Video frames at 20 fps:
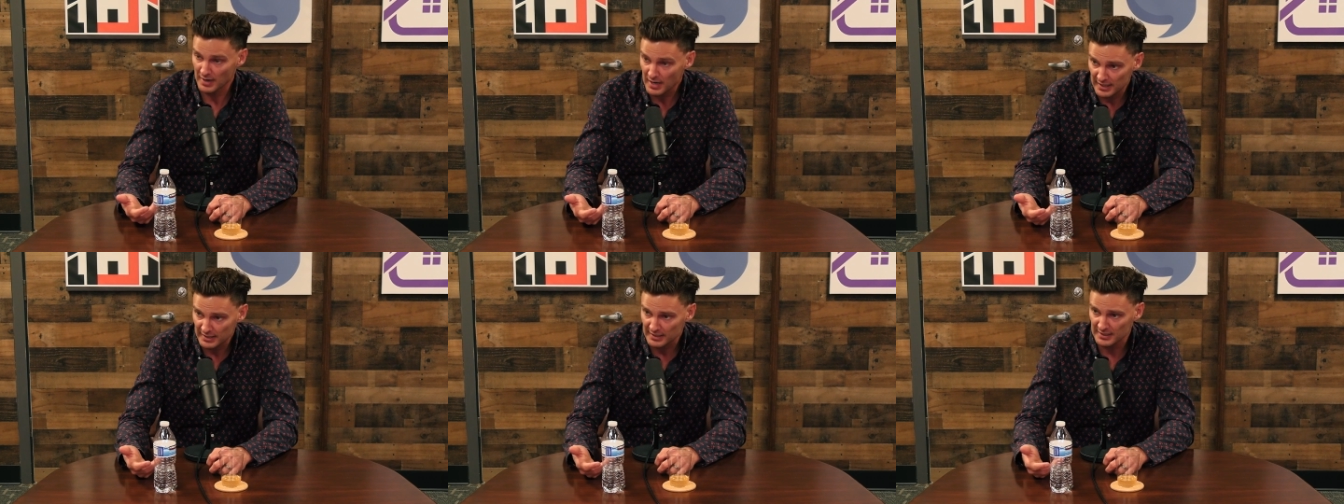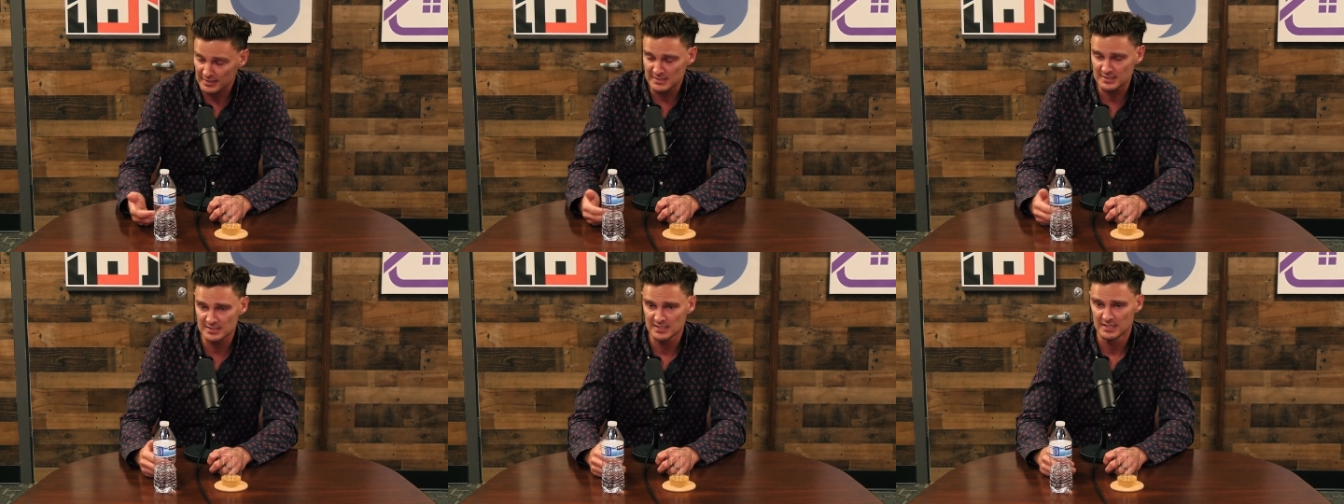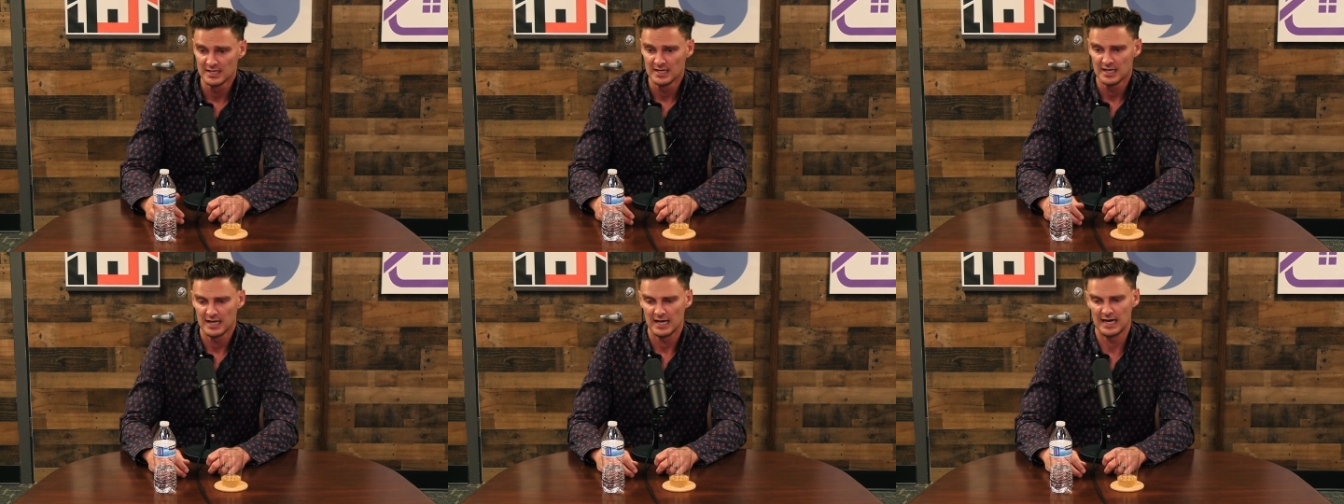markets.
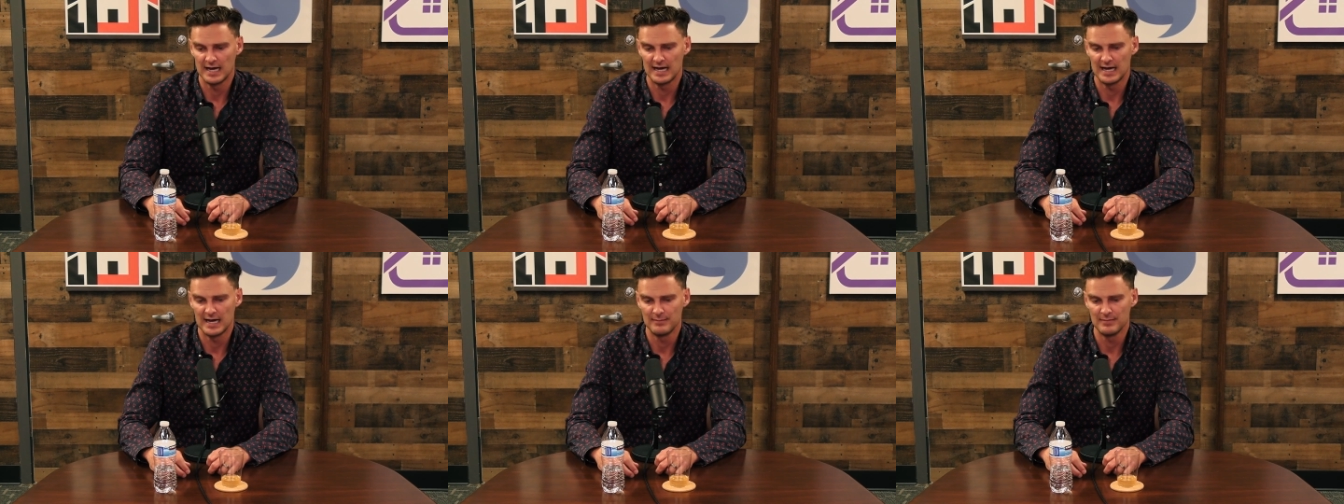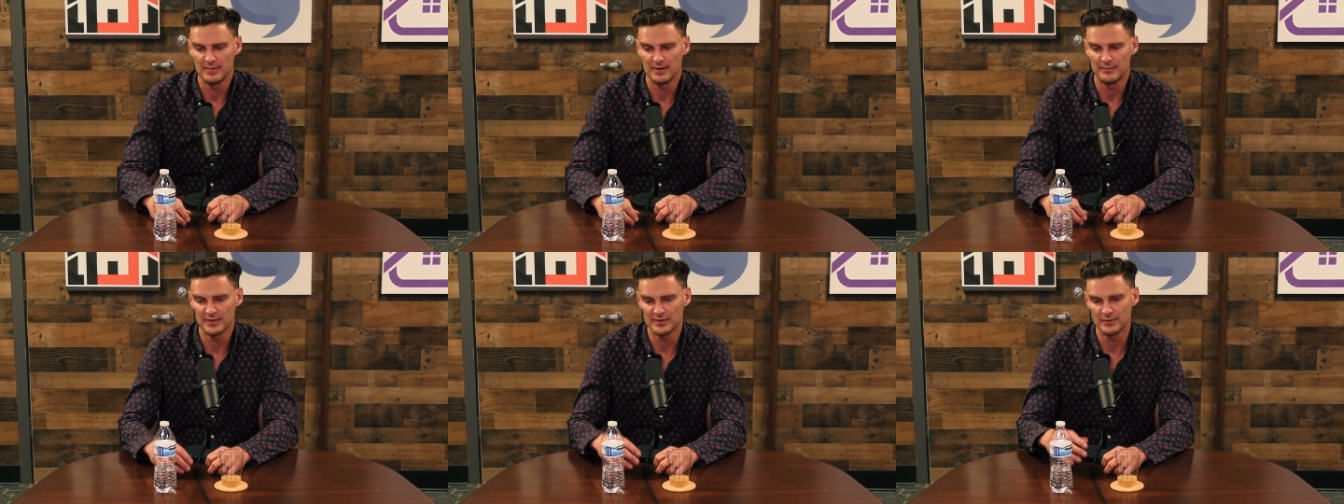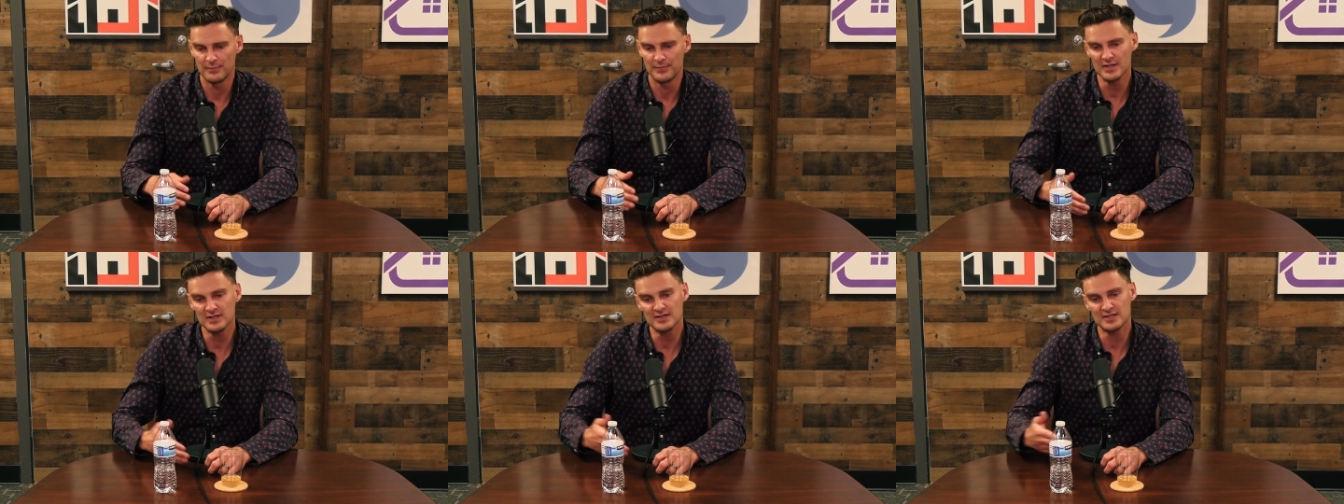Um, but
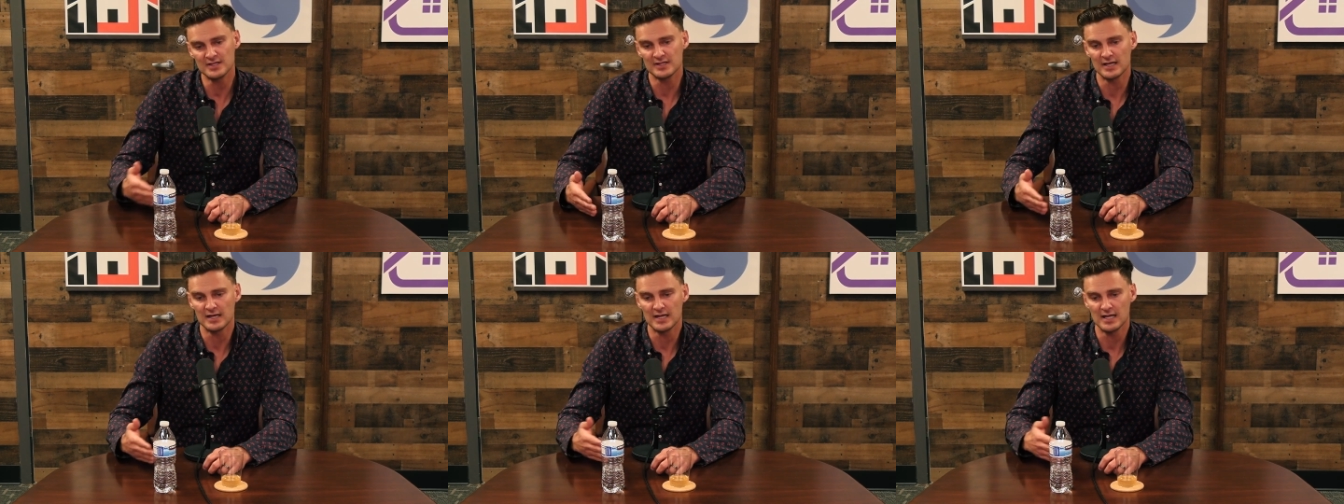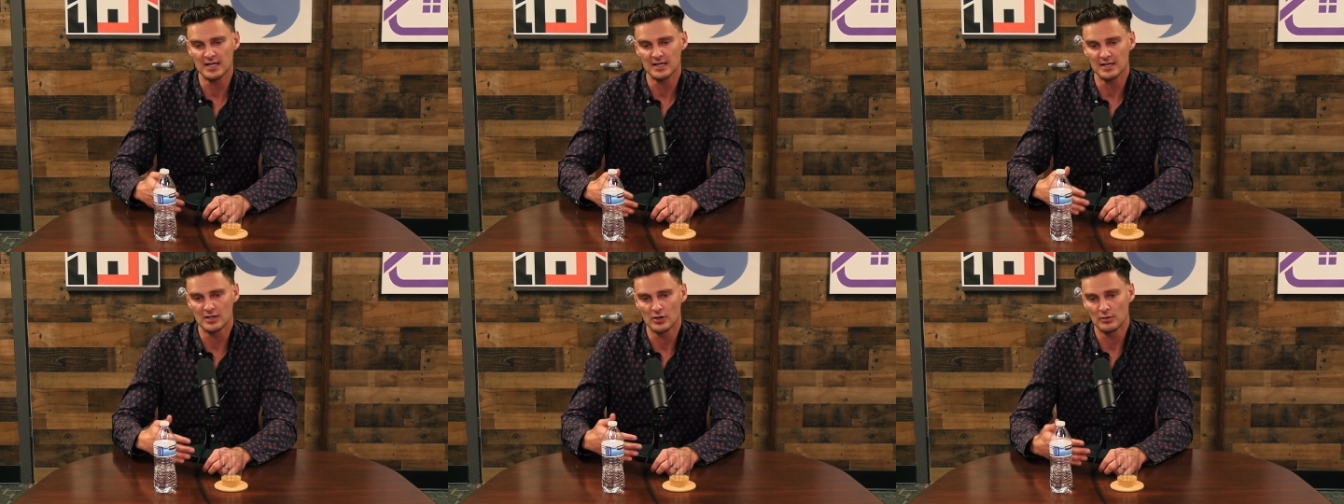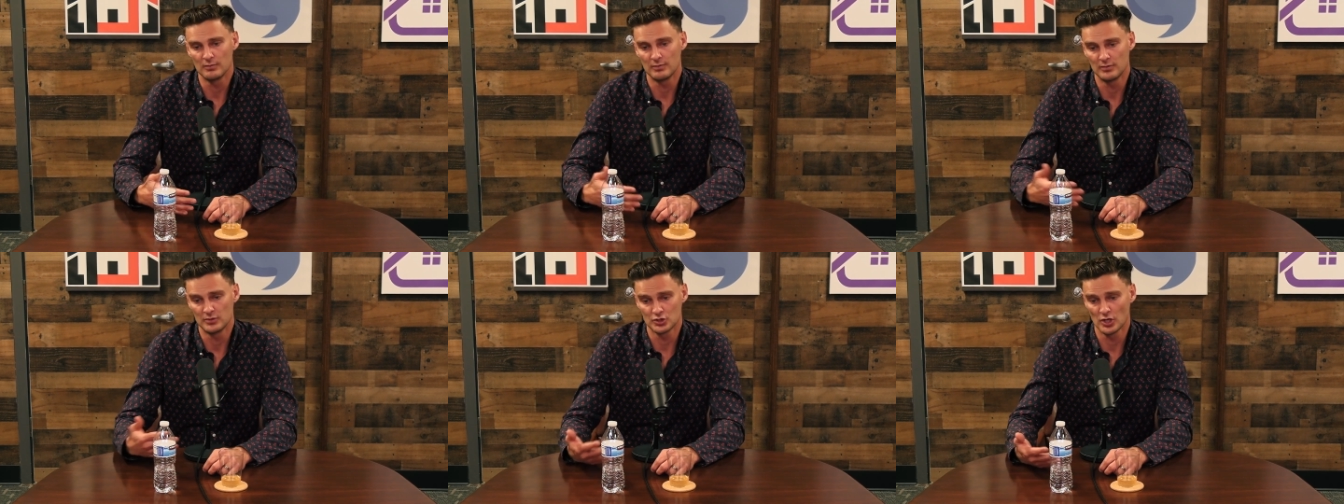the big thing that he, you
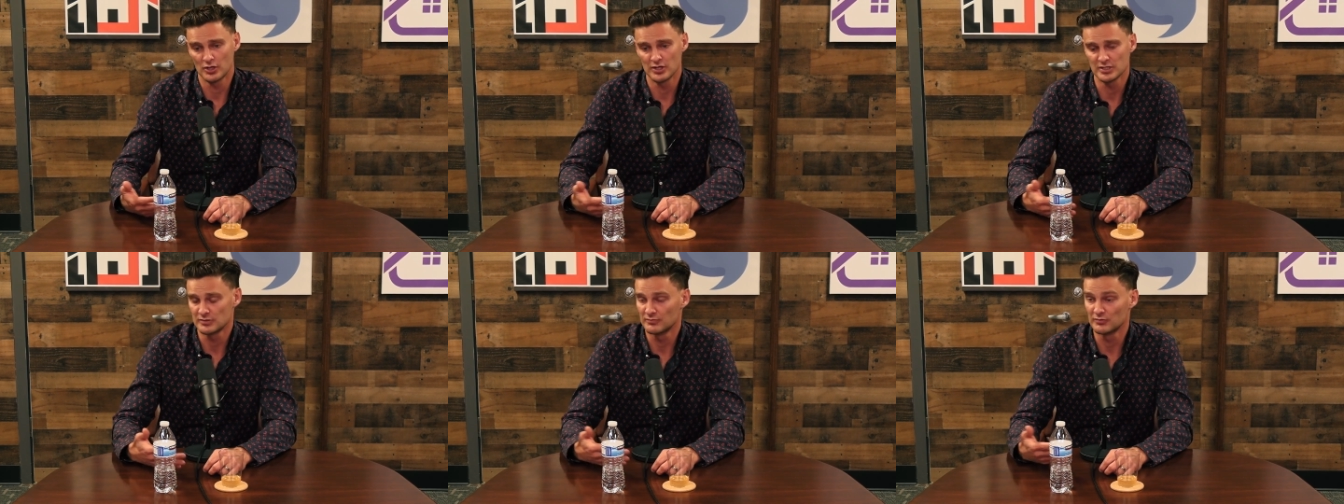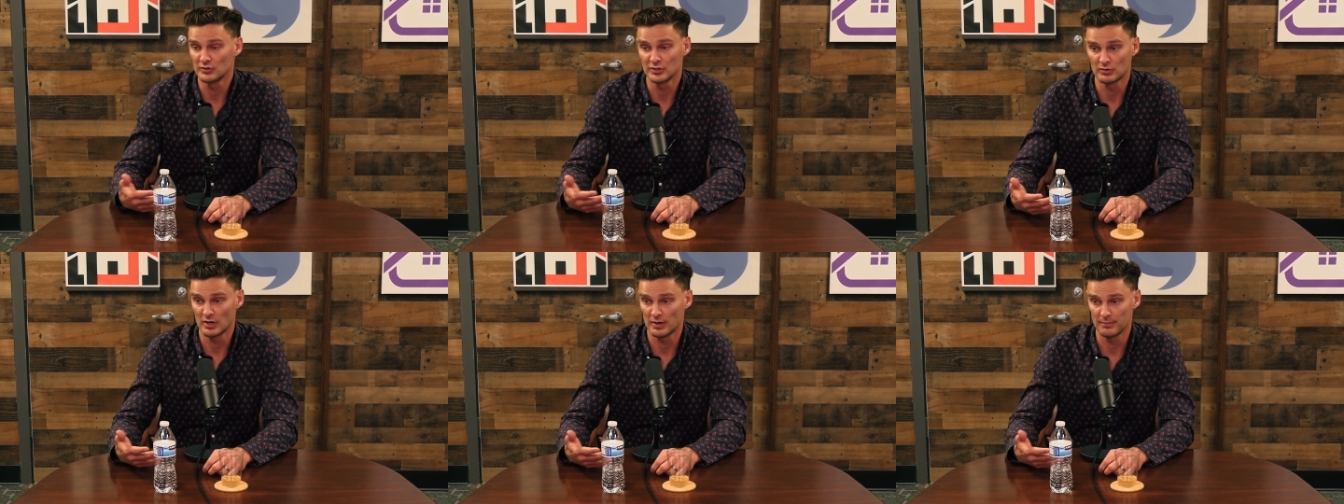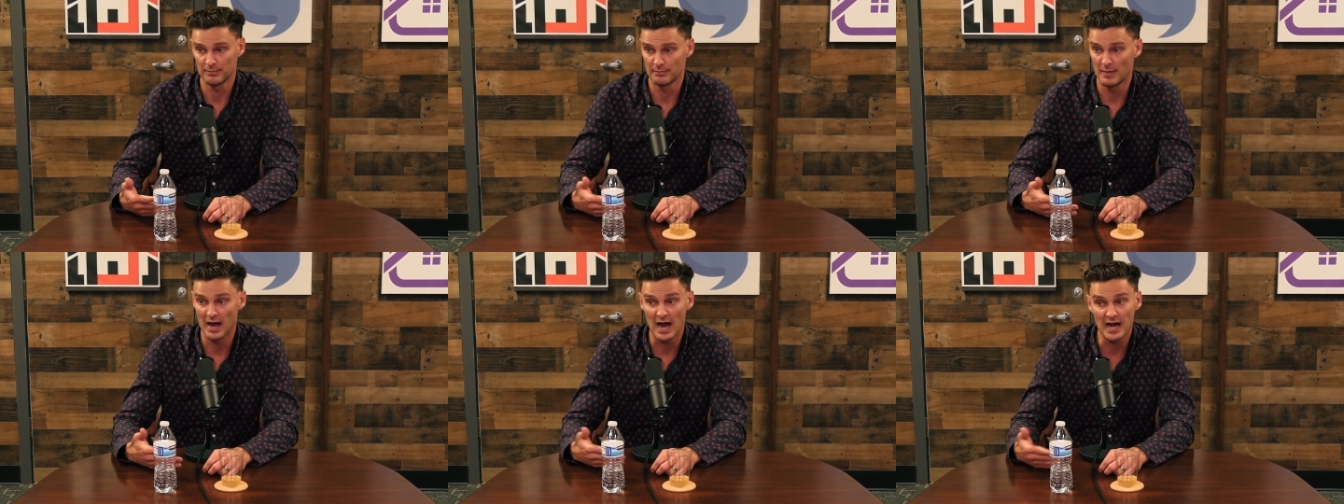know, Joe has a really
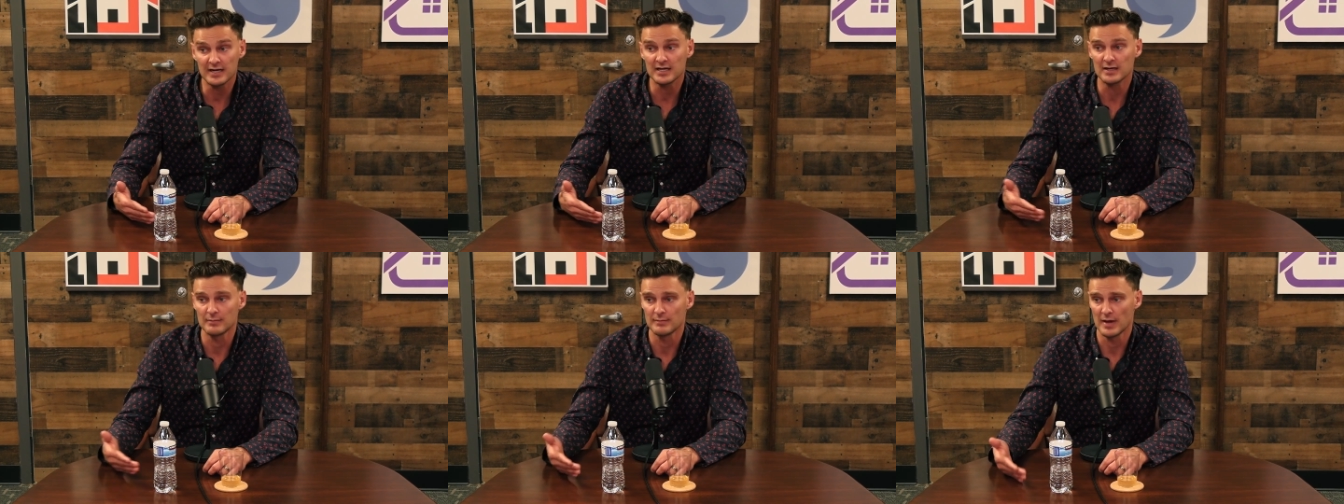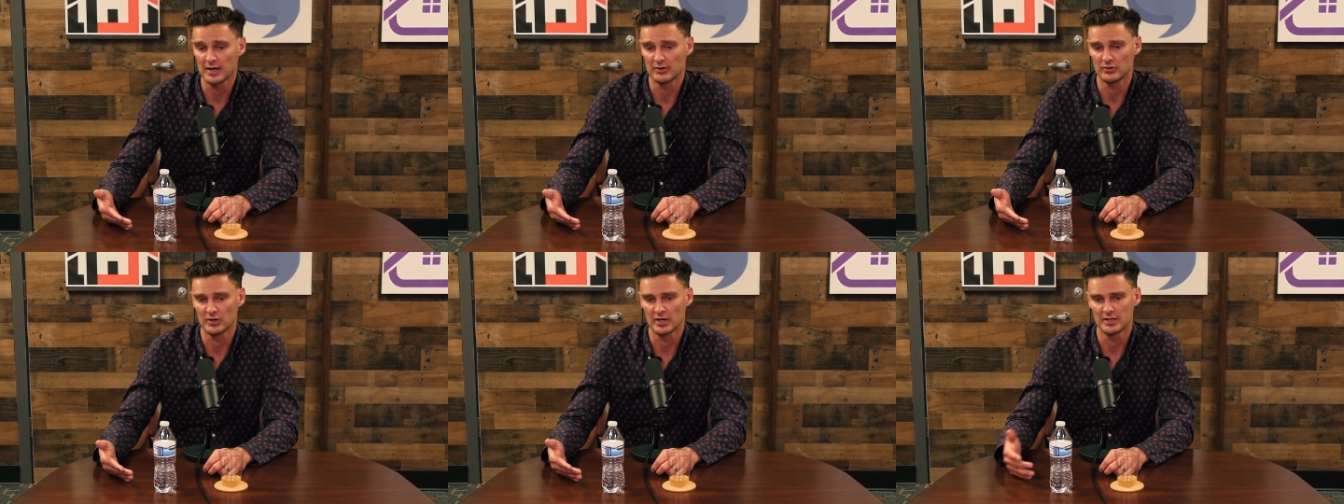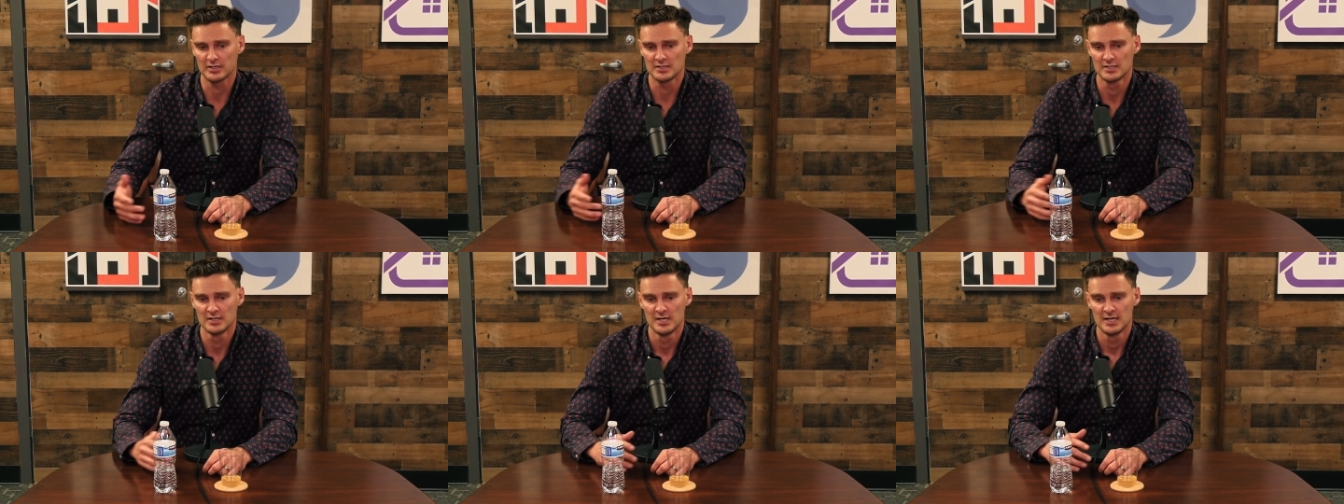great marketing
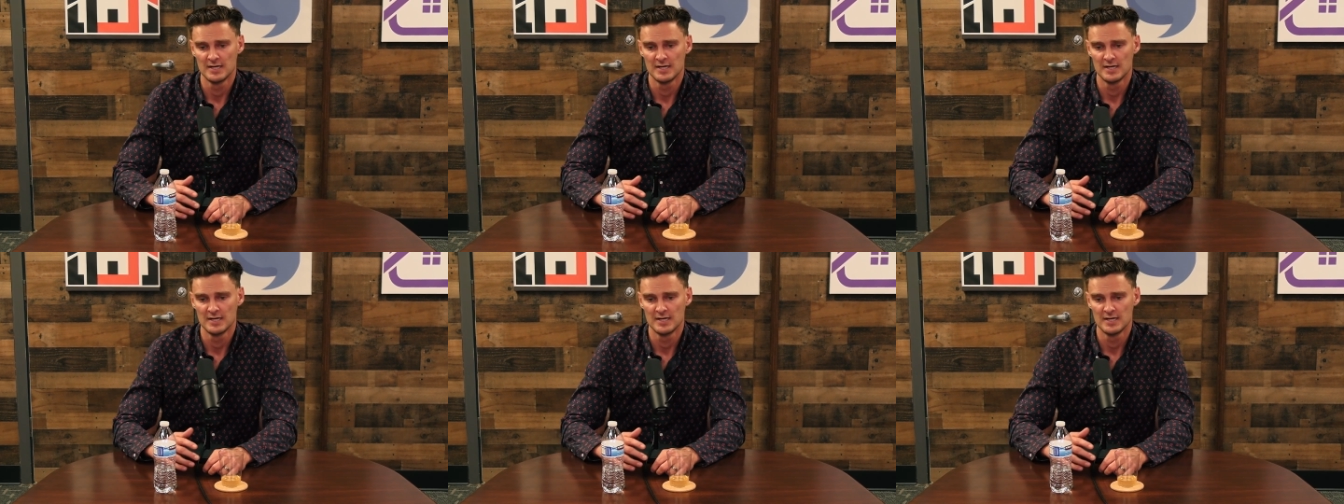background,